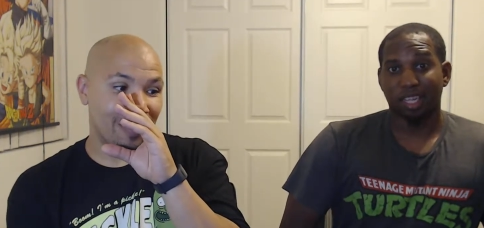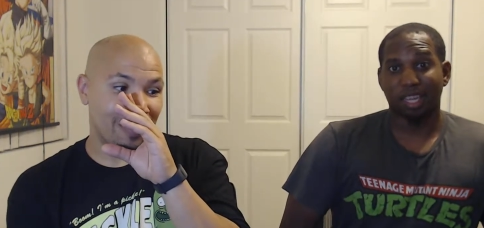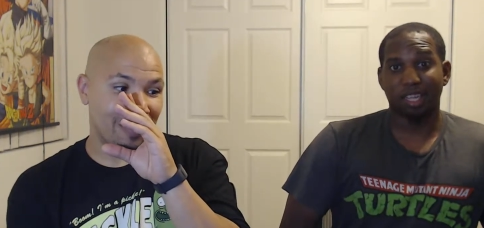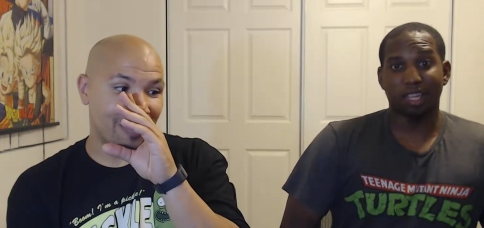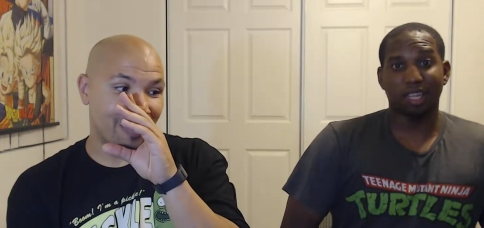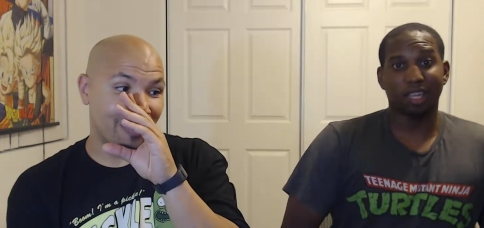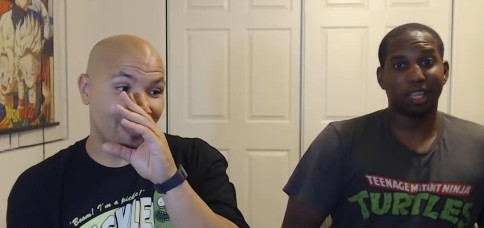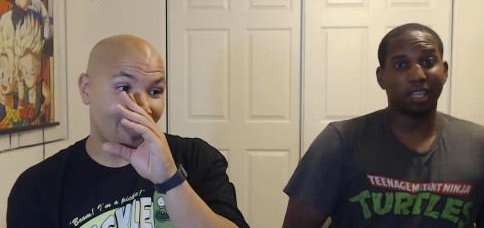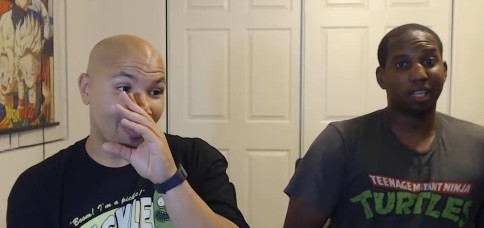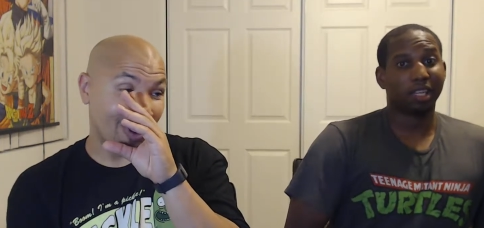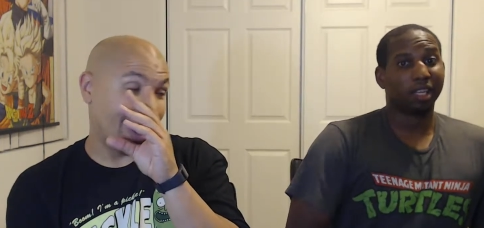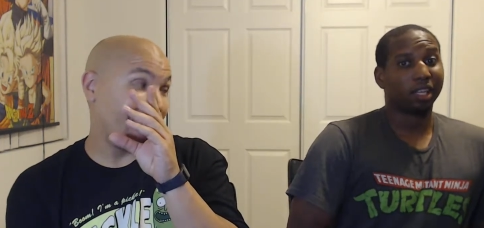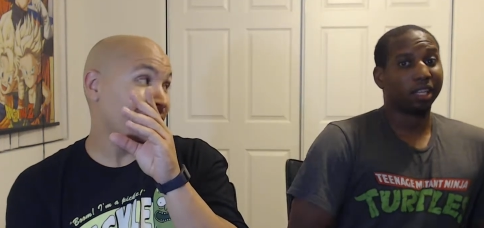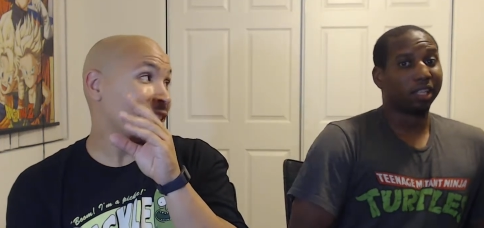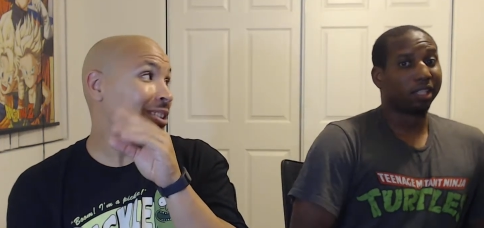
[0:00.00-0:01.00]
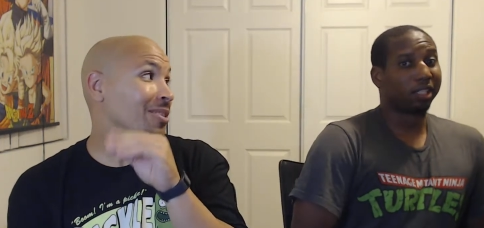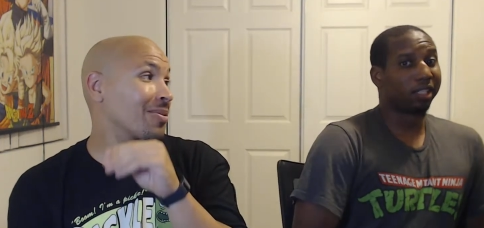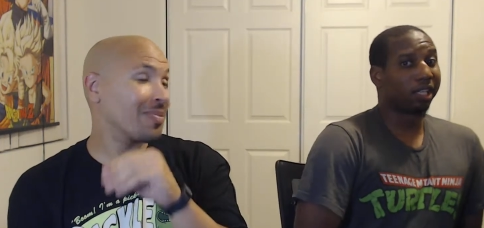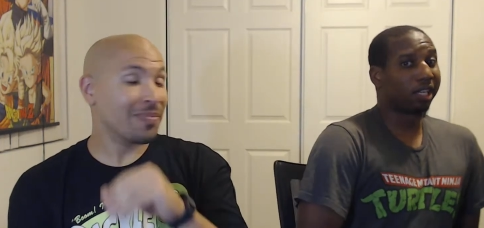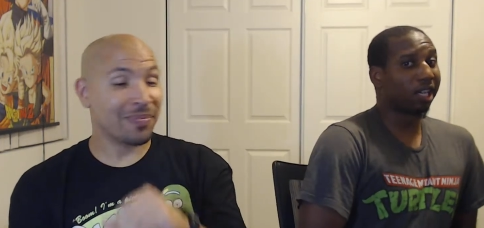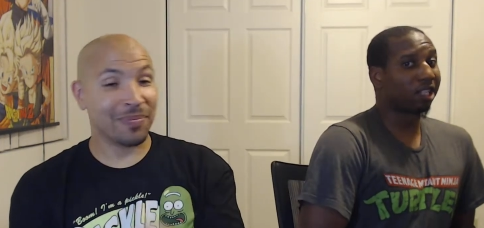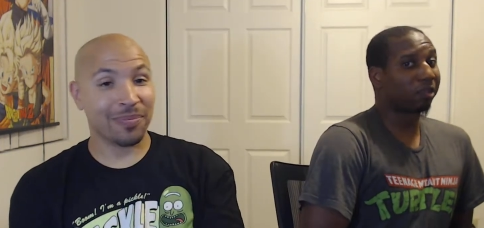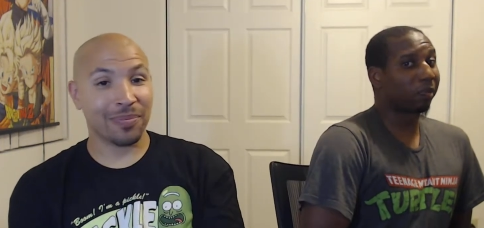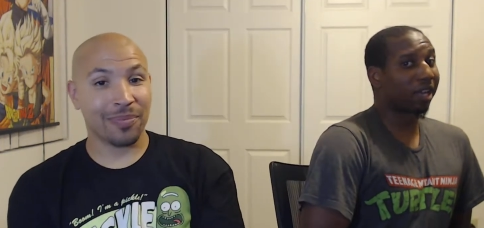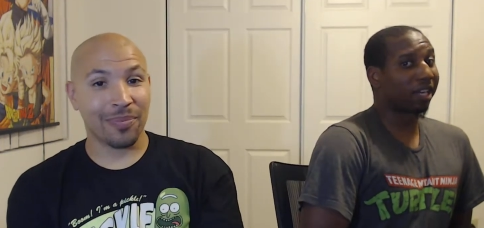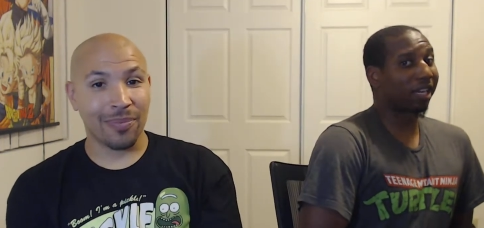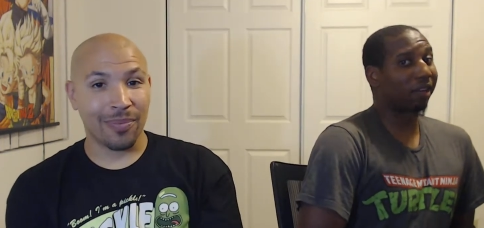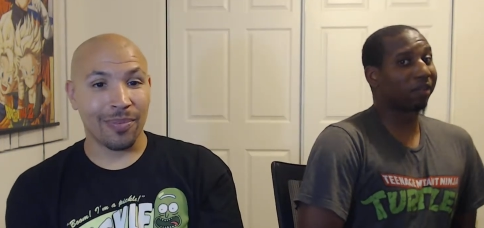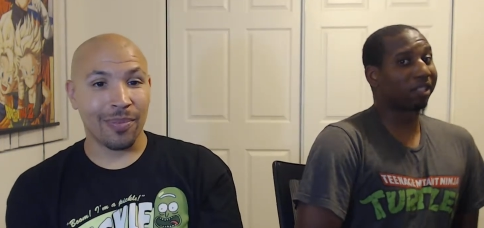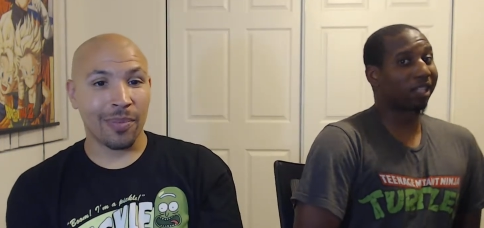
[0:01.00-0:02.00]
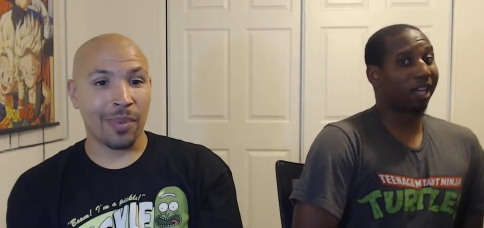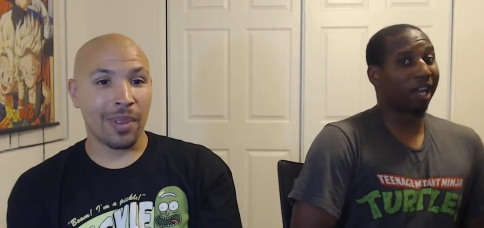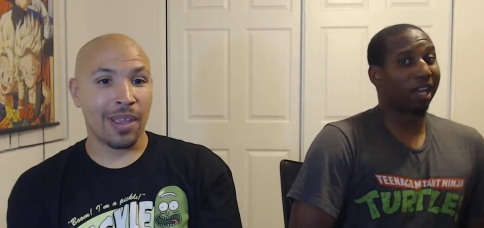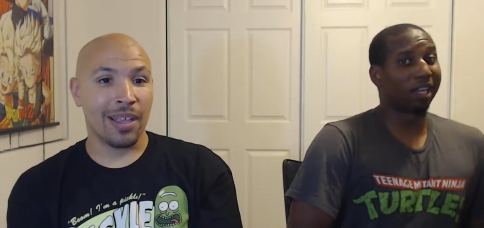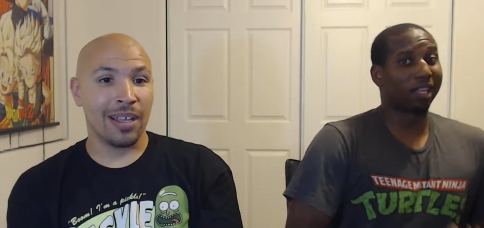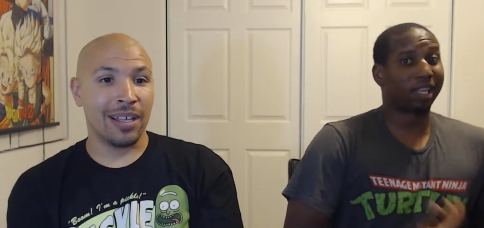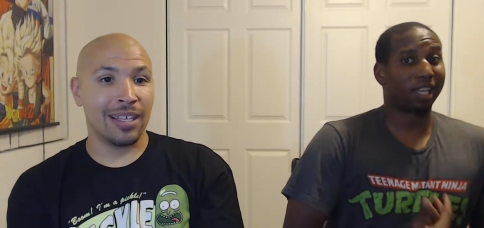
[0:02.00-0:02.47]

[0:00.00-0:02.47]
Speaker 1: And then right, she comes back outside.